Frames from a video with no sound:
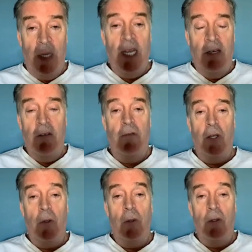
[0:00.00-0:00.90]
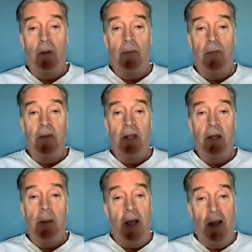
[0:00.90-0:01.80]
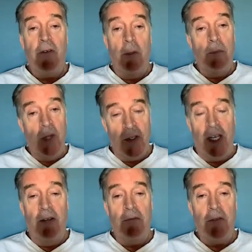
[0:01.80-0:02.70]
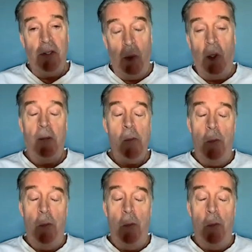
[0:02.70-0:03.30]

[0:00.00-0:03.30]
me an interview apart from yourself this morning.